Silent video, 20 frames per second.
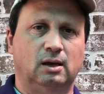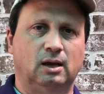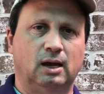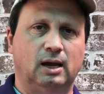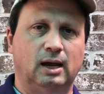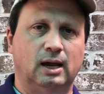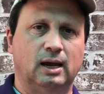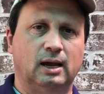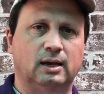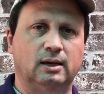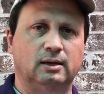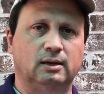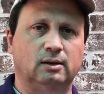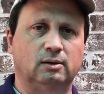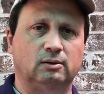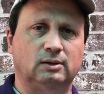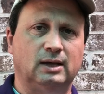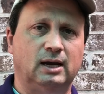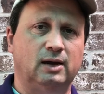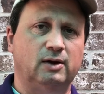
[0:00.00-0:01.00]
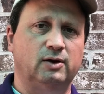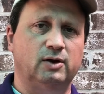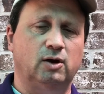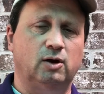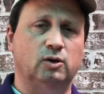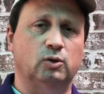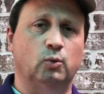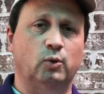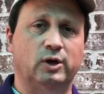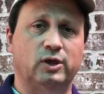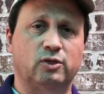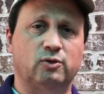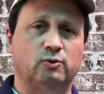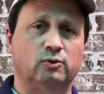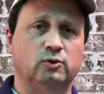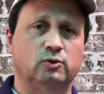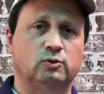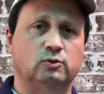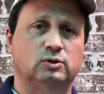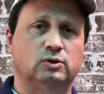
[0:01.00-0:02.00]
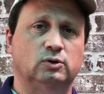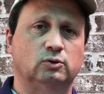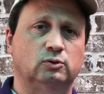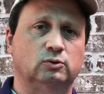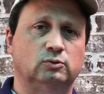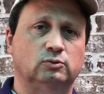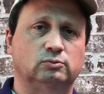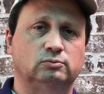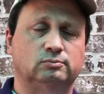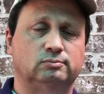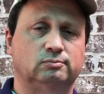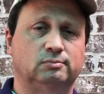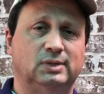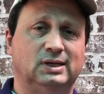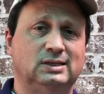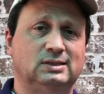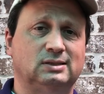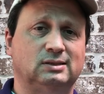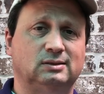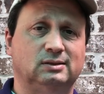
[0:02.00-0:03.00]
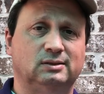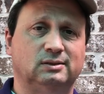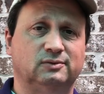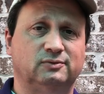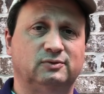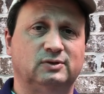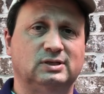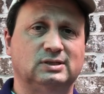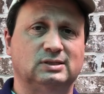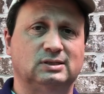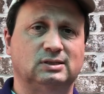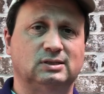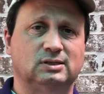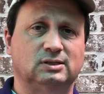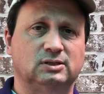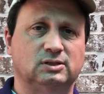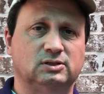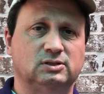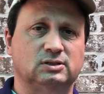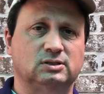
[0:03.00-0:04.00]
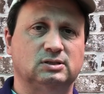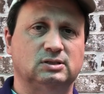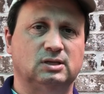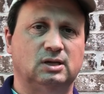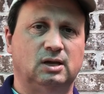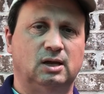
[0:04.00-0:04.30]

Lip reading: and it'll carry all the way through till basically the freezing conditions.